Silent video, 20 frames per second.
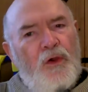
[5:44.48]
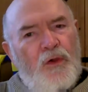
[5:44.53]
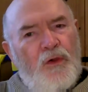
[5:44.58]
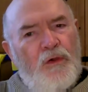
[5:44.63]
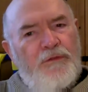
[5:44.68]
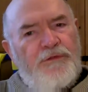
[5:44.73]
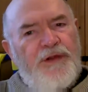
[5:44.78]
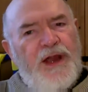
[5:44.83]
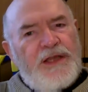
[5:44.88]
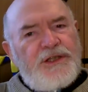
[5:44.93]

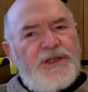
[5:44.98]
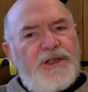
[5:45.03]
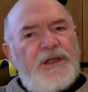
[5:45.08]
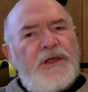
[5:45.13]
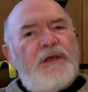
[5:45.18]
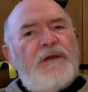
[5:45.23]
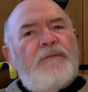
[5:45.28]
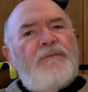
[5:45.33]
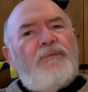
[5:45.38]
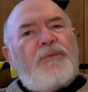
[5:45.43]

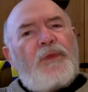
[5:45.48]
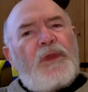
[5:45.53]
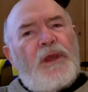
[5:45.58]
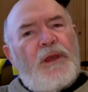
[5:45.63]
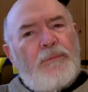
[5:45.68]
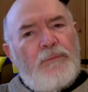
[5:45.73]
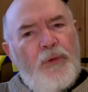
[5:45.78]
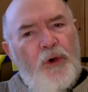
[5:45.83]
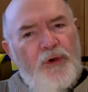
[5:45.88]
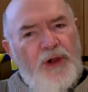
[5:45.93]
Faster,
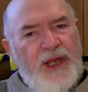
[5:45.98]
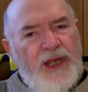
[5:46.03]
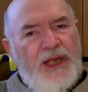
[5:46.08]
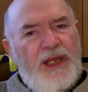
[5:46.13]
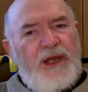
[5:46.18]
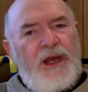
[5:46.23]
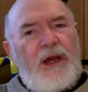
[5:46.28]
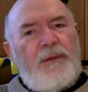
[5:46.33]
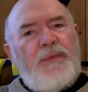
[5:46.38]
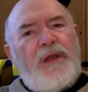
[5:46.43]
more
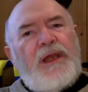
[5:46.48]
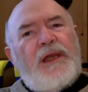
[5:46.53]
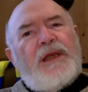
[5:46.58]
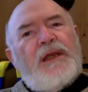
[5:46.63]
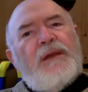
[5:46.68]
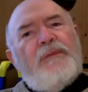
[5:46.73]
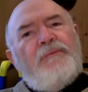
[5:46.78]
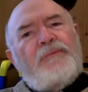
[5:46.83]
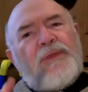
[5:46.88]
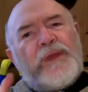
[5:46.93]
economic,
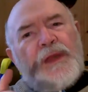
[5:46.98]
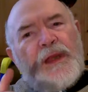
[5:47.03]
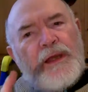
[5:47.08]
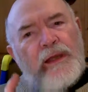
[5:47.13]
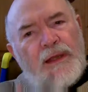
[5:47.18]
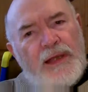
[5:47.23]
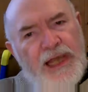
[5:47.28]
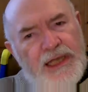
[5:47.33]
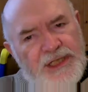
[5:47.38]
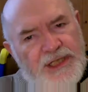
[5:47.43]

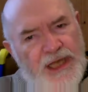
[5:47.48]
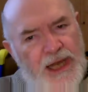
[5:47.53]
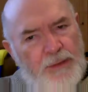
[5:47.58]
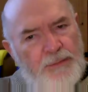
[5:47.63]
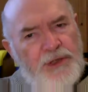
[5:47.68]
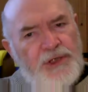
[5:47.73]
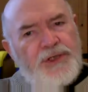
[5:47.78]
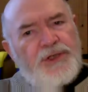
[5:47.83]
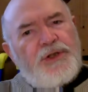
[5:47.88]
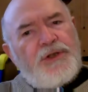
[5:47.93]
less
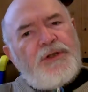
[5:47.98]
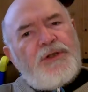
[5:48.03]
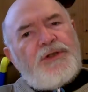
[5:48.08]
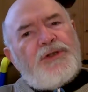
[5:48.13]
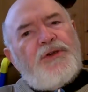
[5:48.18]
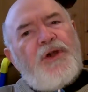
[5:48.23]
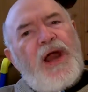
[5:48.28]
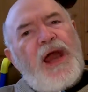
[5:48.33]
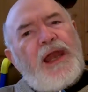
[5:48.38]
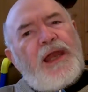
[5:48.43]
damage to the
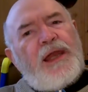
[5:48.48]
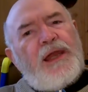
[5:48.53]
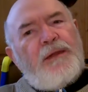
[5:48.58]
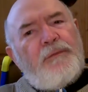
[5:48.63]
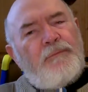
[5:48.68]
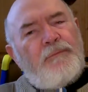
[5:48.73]
track,